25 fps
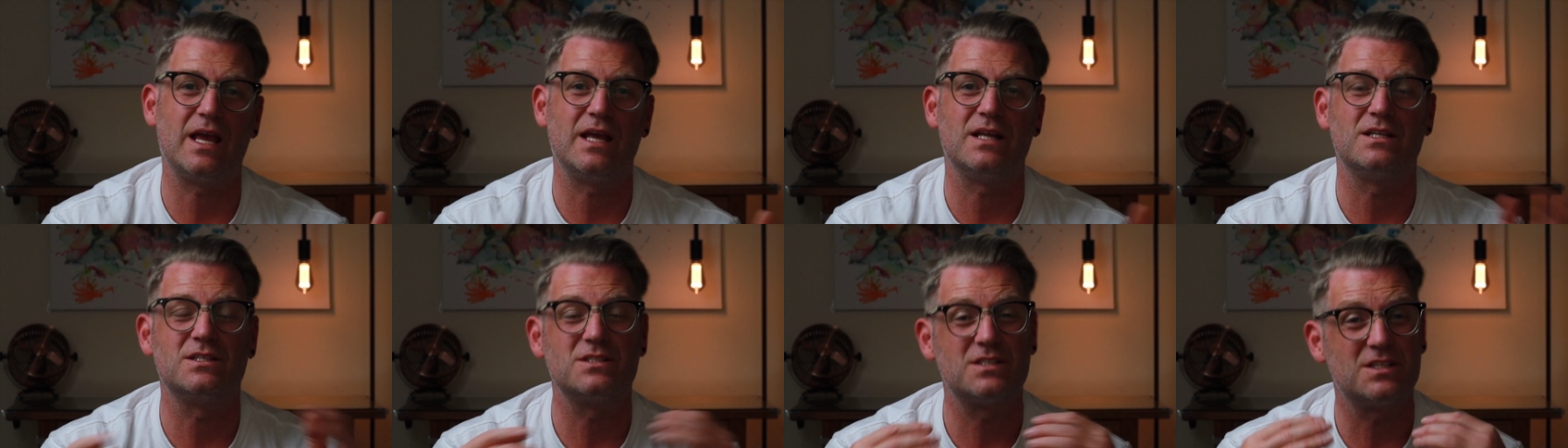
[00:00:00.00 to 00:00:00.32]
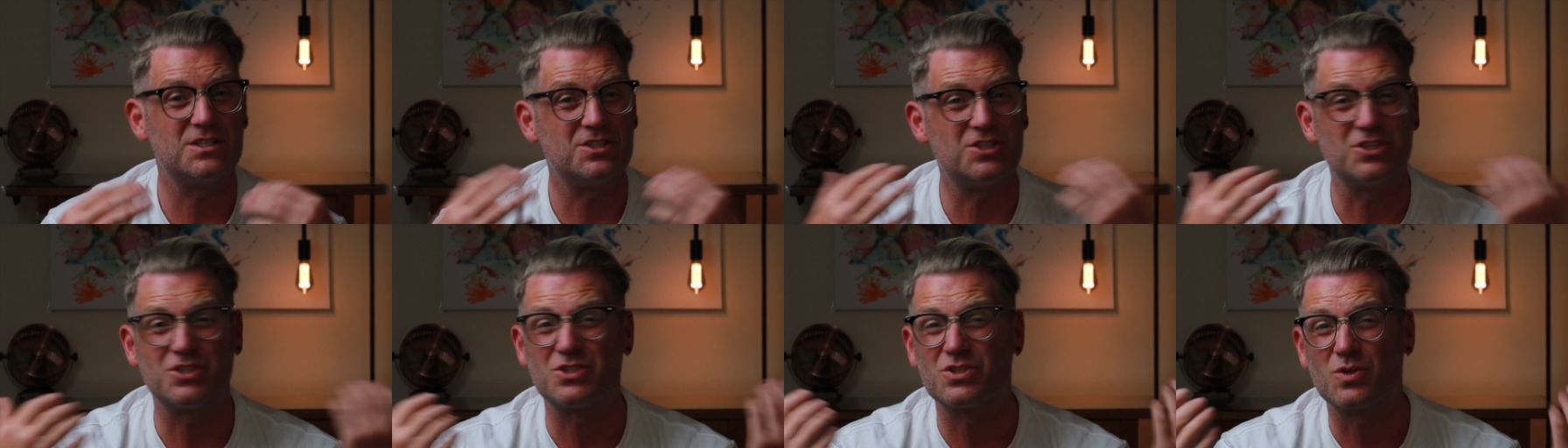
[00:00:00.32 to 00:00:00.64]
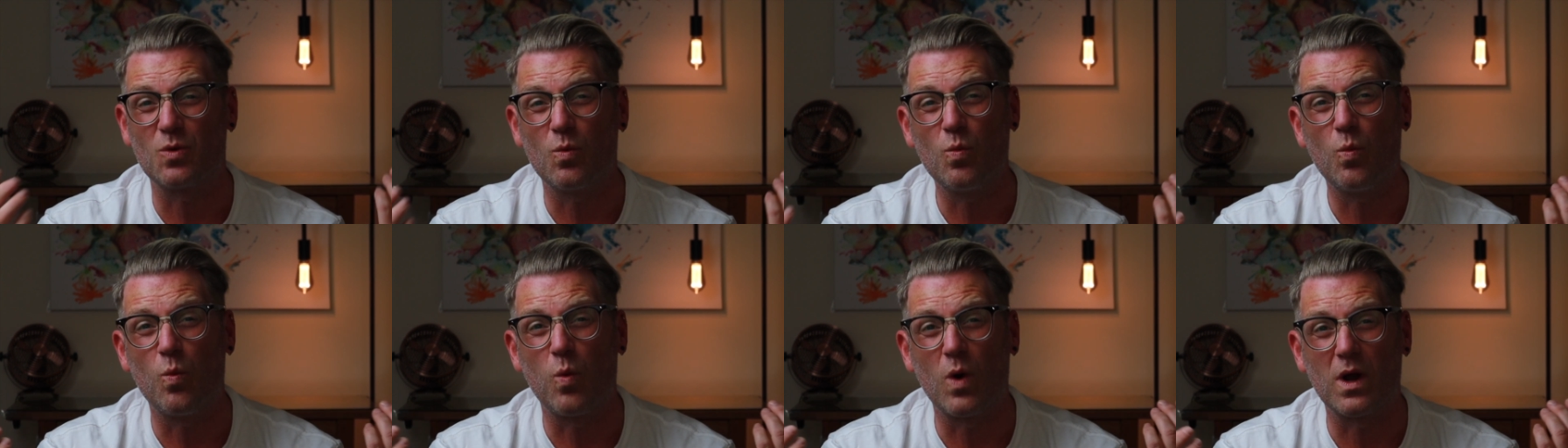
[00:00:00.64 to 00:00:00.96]
into just
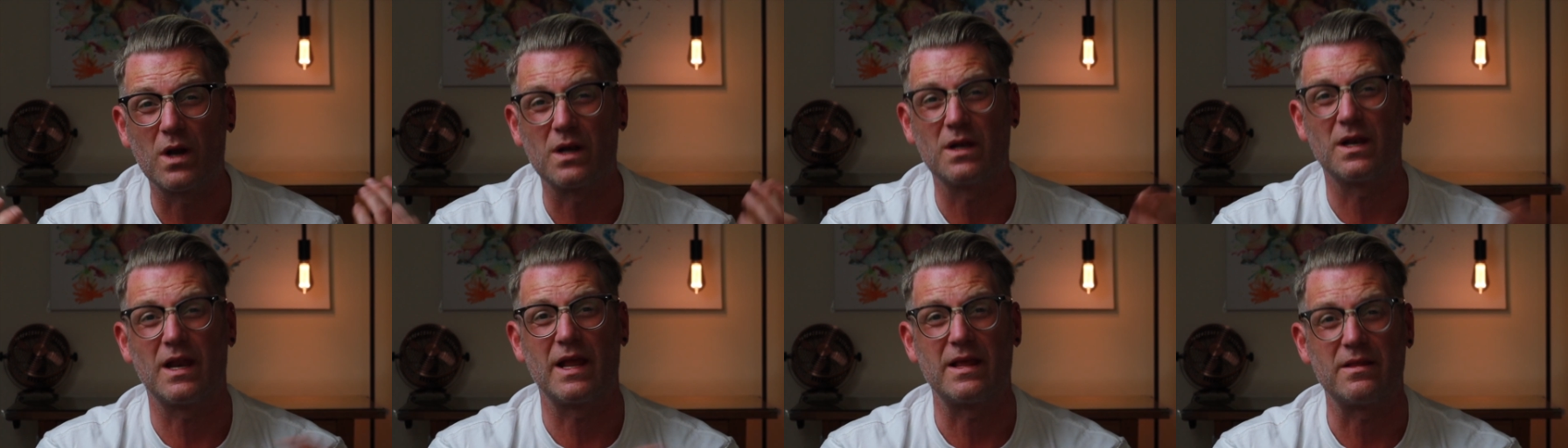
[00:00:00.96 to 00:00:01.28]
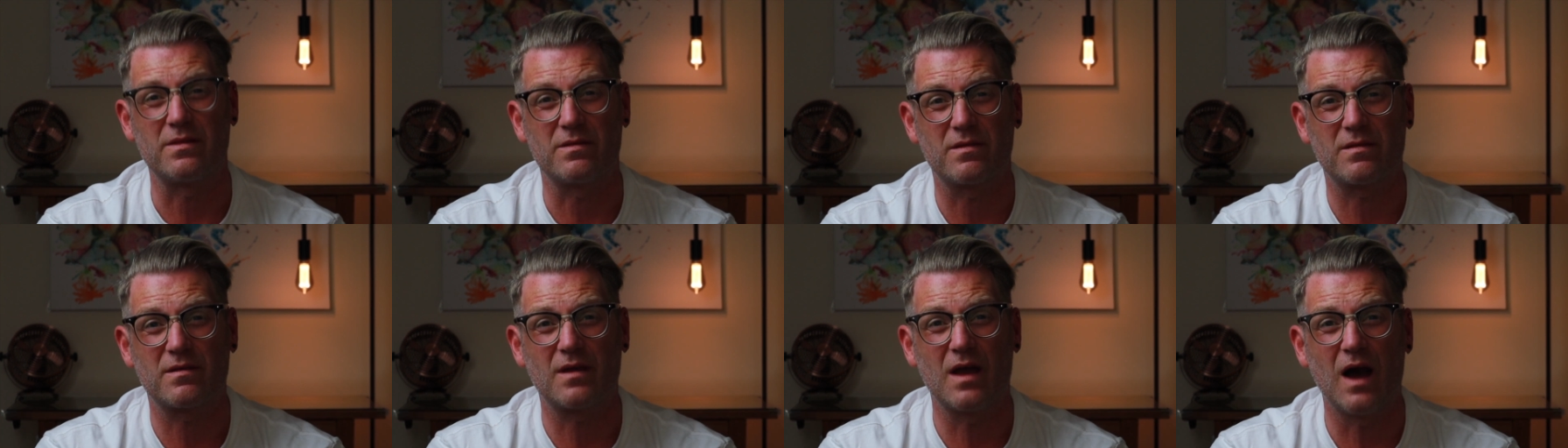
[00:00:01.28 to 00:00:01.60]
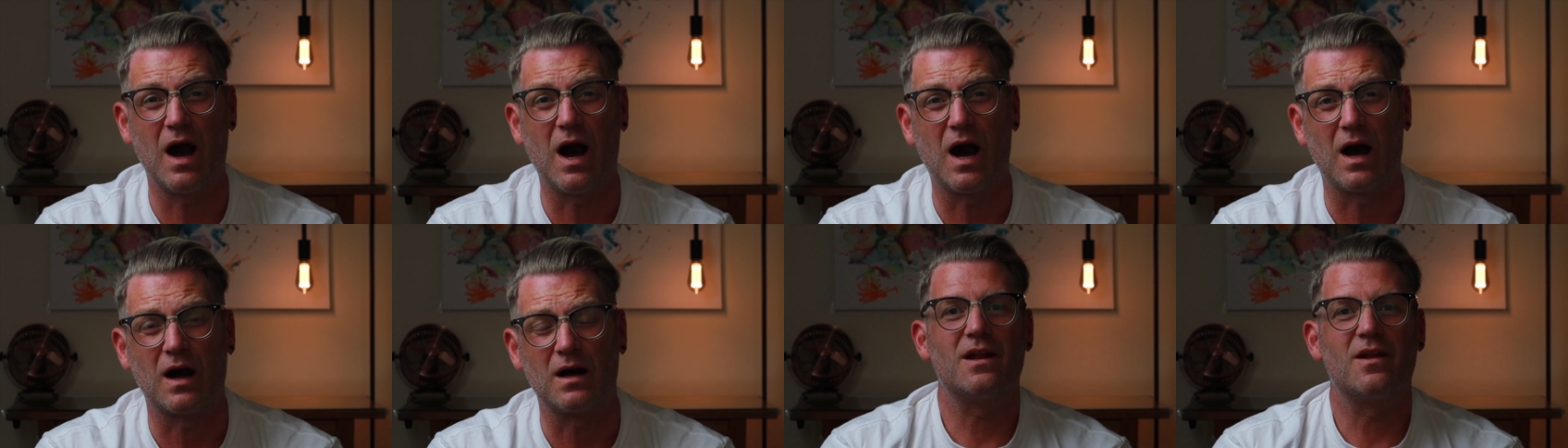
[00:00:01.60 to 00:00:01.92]
a one length
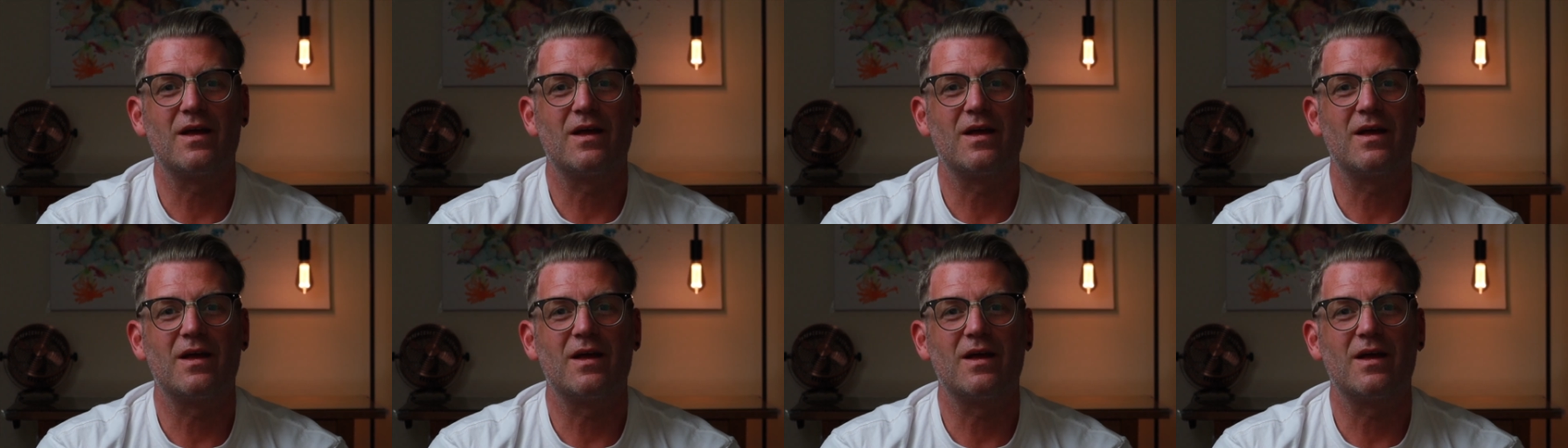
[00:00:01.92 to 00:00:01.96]
cut.